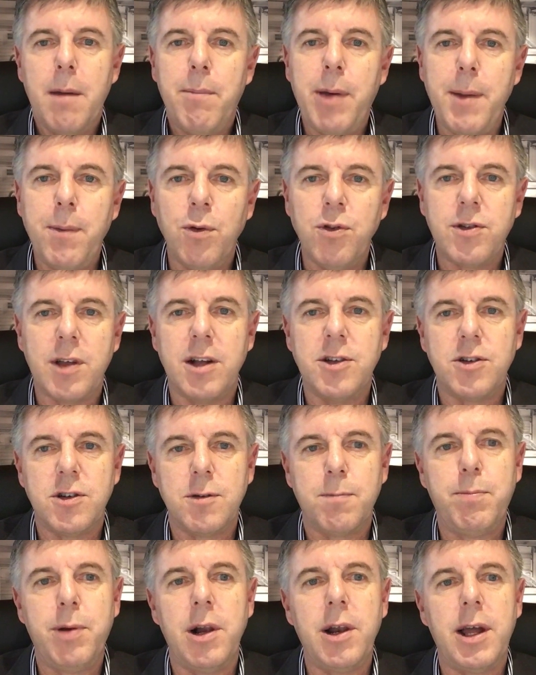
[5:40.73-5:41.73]
People such
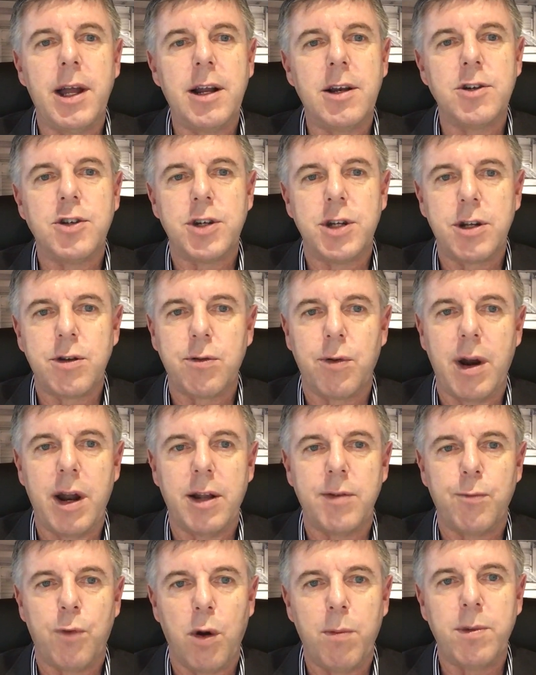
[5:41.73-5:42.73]
as Bill English and
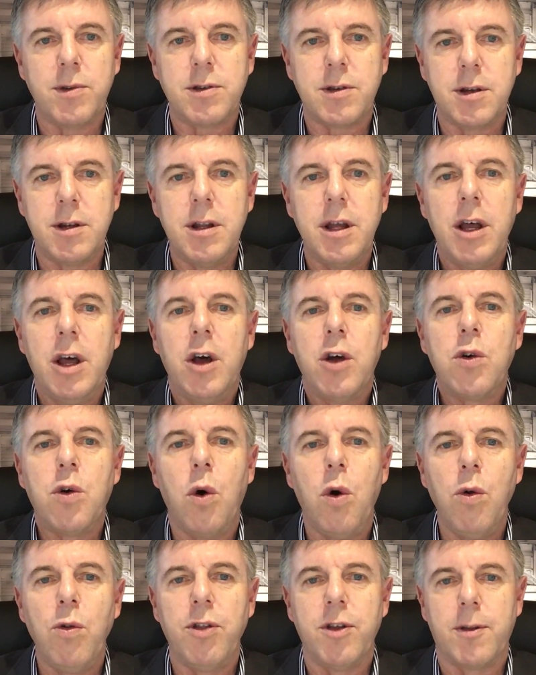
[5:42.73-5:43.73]
Grant Robertson
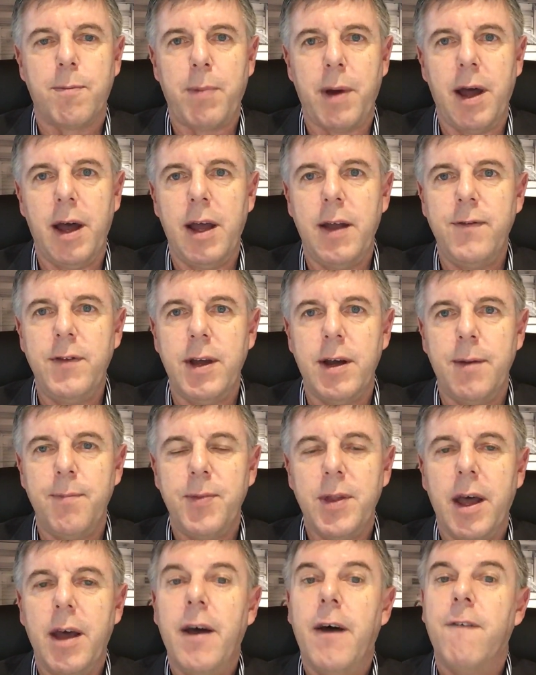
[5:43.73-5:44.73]
call this behaviour
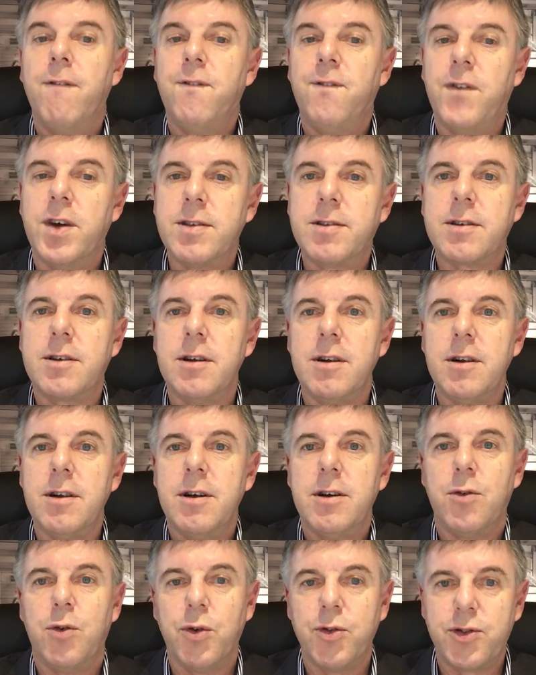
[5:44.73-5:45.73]
fiscal
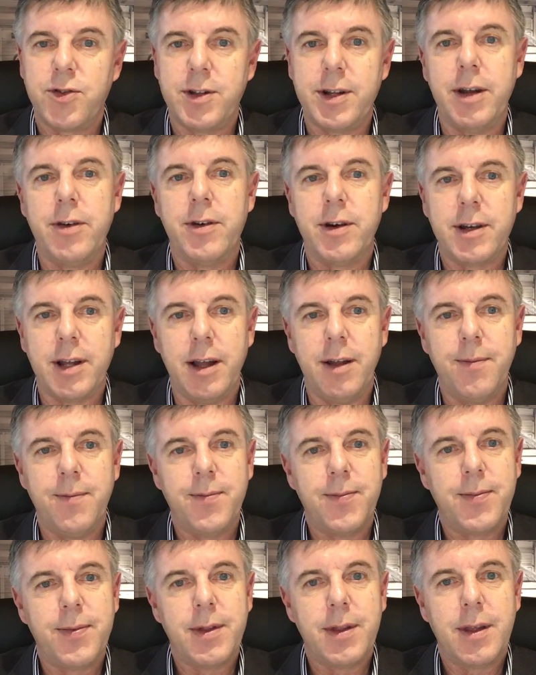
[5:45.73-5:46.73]
austerity.
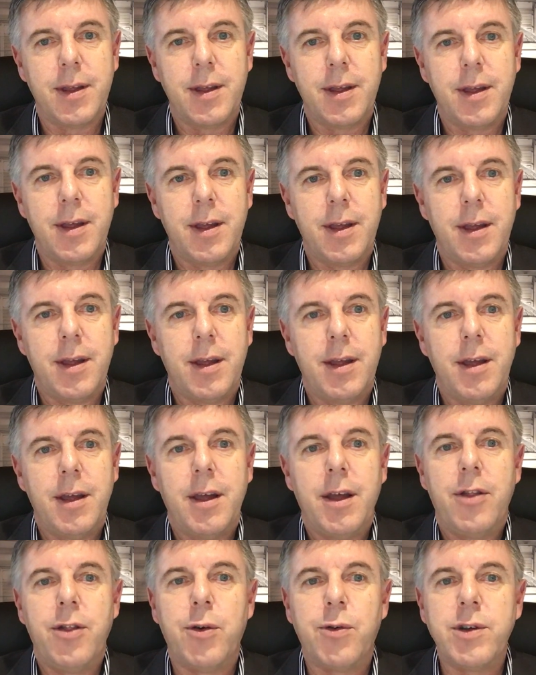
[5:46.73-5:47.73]

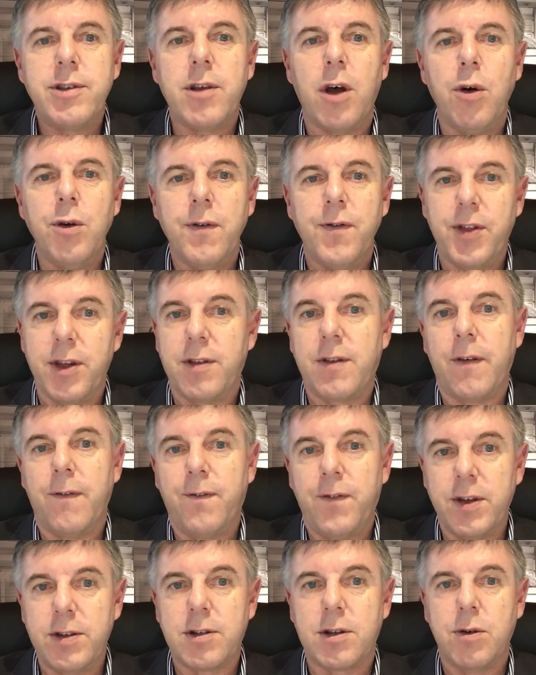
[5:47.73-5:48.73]
The result of this
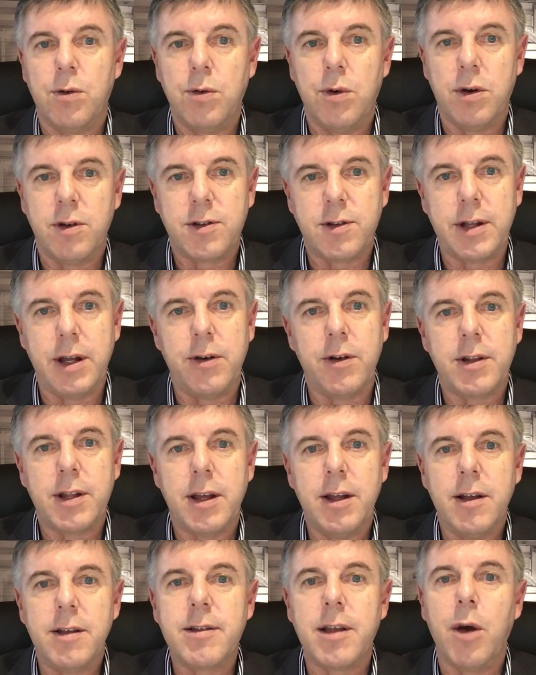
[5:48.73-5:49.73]
fiscal
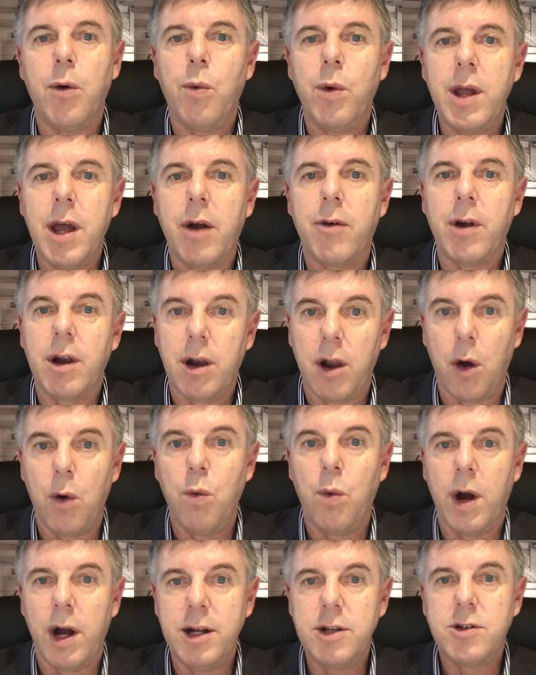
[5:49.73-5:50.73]
austerity is that we are a
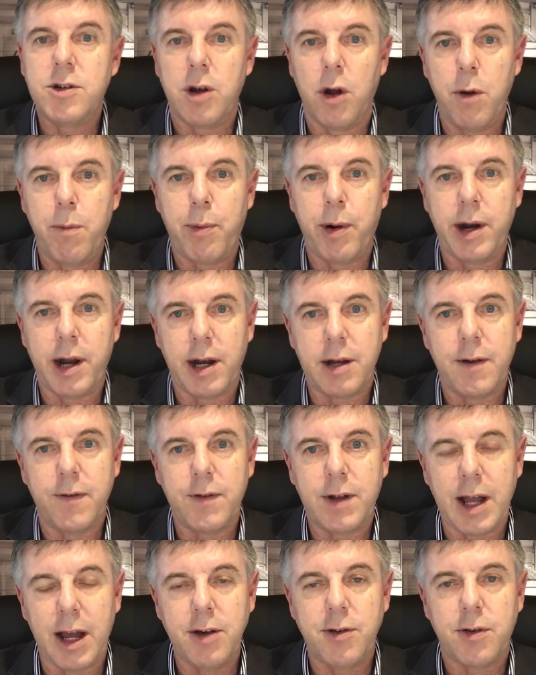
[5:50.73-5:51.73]
low wage, low
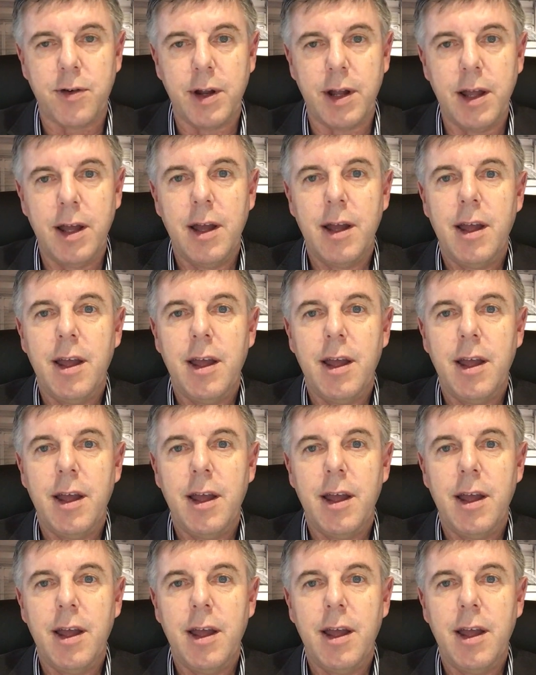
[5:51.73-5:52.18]
productive country,